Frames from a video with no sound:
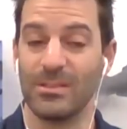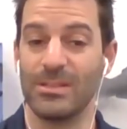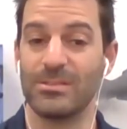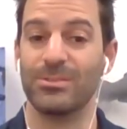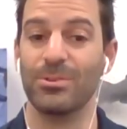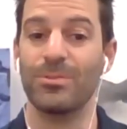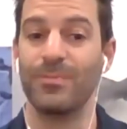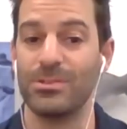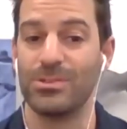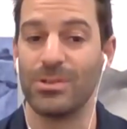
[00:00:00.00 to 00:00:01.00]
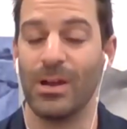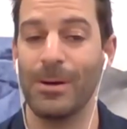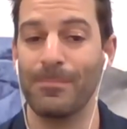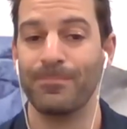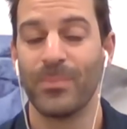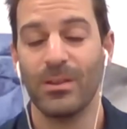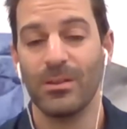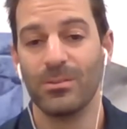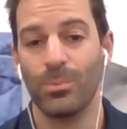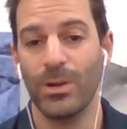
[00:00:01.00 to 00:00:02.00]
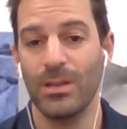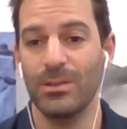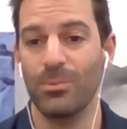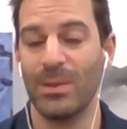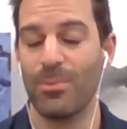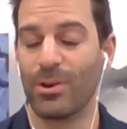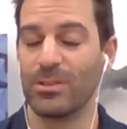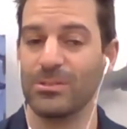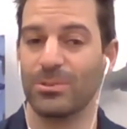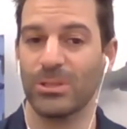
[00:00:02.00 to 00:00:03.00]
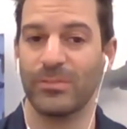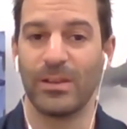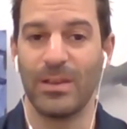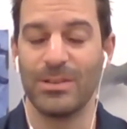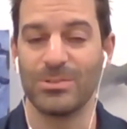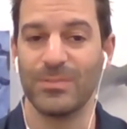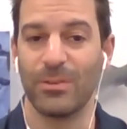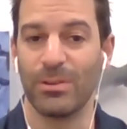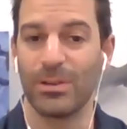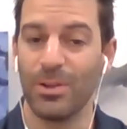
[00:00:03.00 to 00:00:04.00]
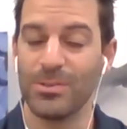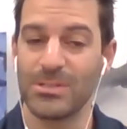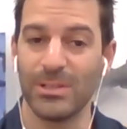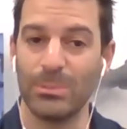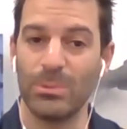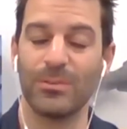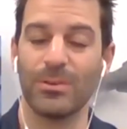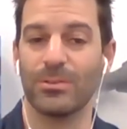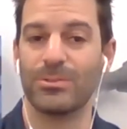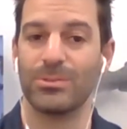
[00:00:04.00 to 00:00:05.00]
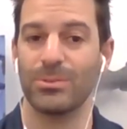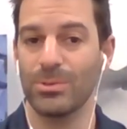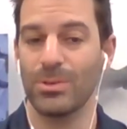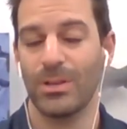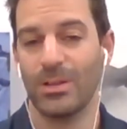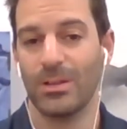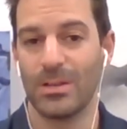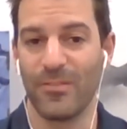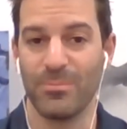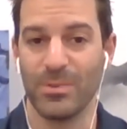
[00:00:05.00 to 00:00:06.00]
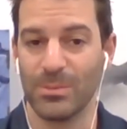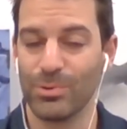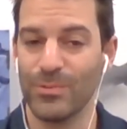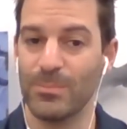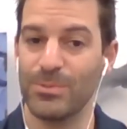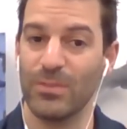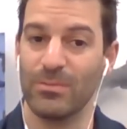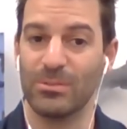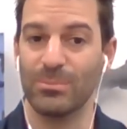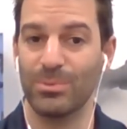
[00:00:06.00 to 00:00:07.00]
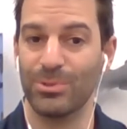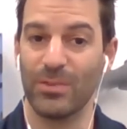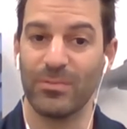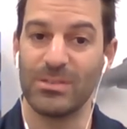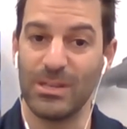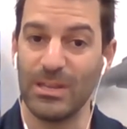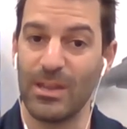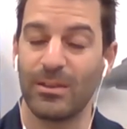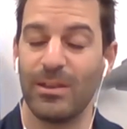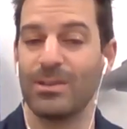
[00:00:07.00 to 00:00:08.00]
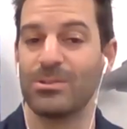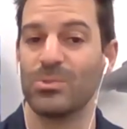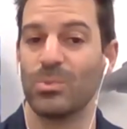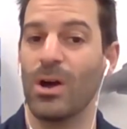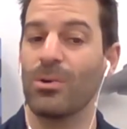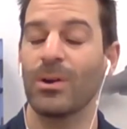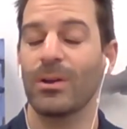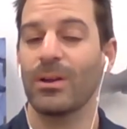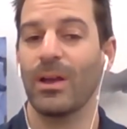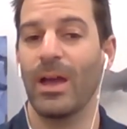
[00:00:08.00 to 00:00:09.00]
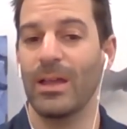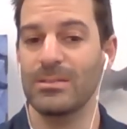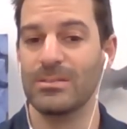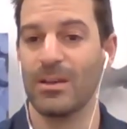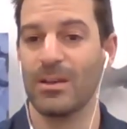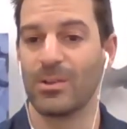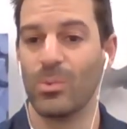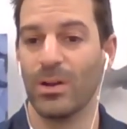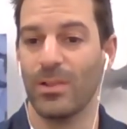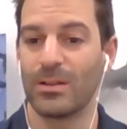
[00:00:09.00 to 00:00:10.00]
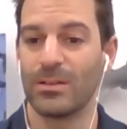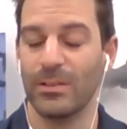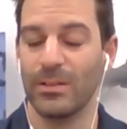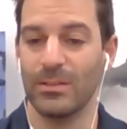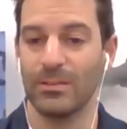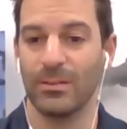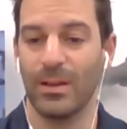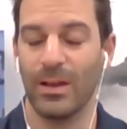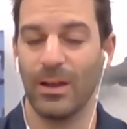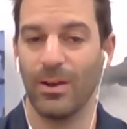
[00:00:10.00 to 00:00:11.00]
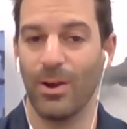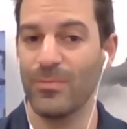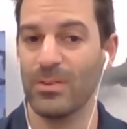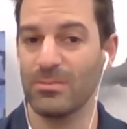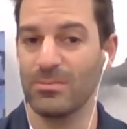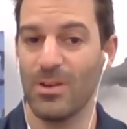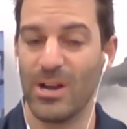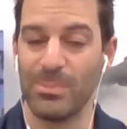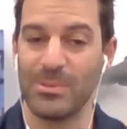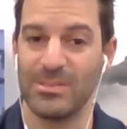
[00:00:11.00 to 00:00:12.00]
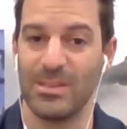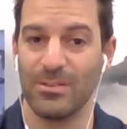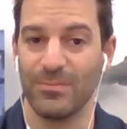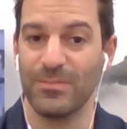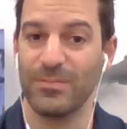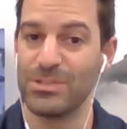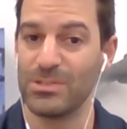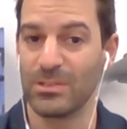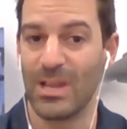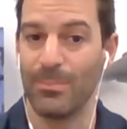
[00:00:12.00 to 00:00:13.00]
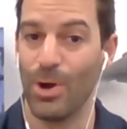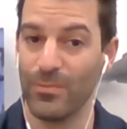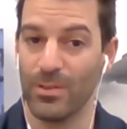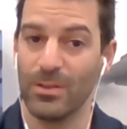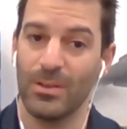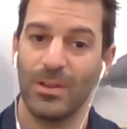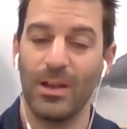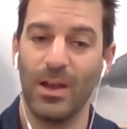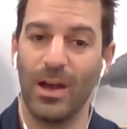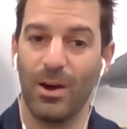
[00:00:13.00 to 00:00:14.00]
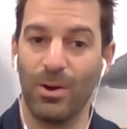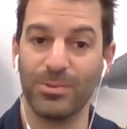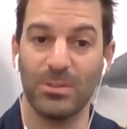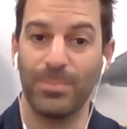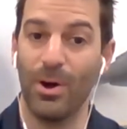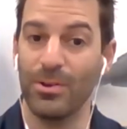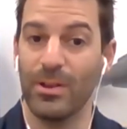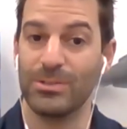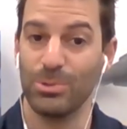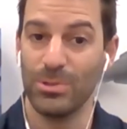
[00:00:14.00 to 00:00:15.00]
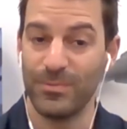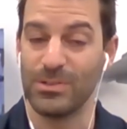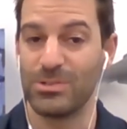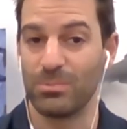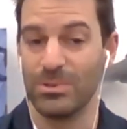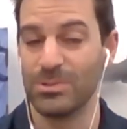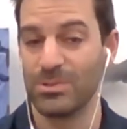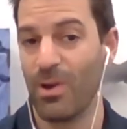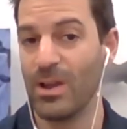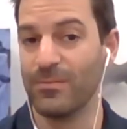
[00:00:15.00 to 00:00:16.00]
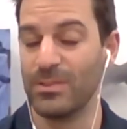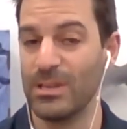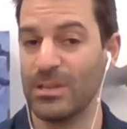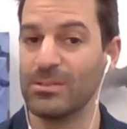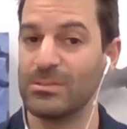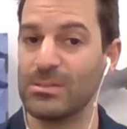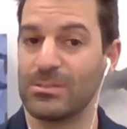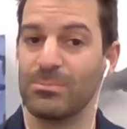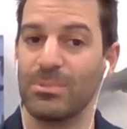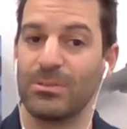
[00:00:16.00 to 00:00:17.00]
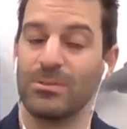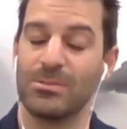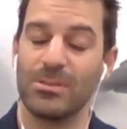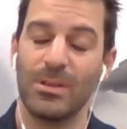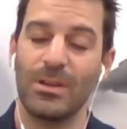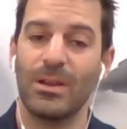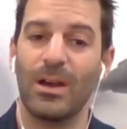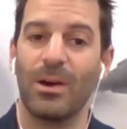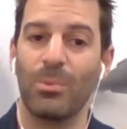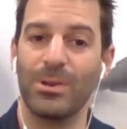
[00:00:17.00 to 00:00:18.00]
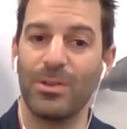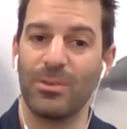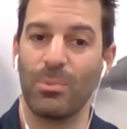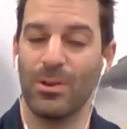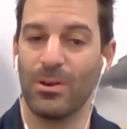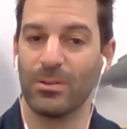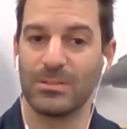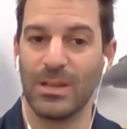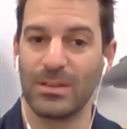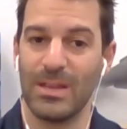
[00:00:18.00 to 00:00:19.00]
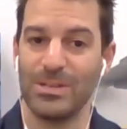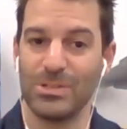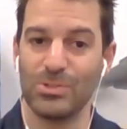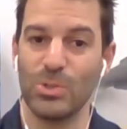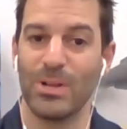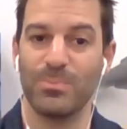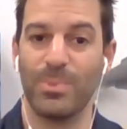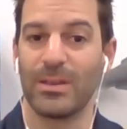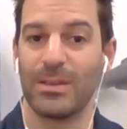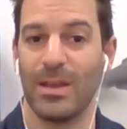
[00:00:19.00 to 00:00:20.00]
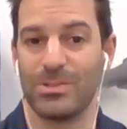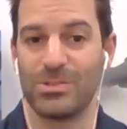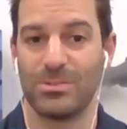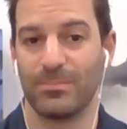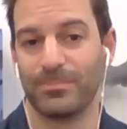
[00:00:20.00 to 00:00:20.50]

the toothfish. We monitor all of our catches very closely. We've got 2 government approved observers on board overseeing our catch as well, and quite luckily over 90% of the fish that come over onto the boat are toothfish, which is great for the ecosystem because we know that we're not catching too much bycatch.